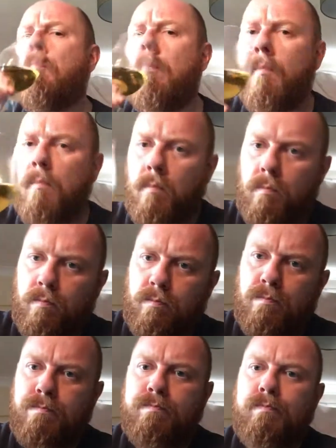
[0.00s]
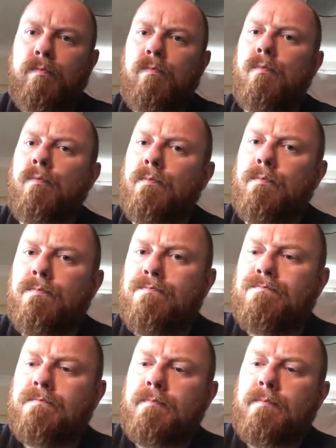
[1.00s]

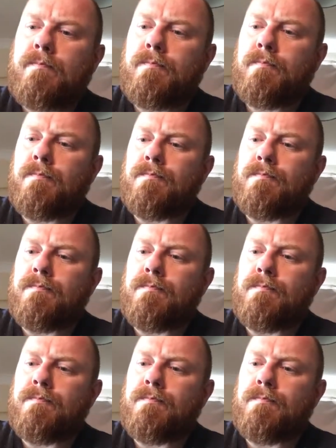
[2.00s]
(no one is talking)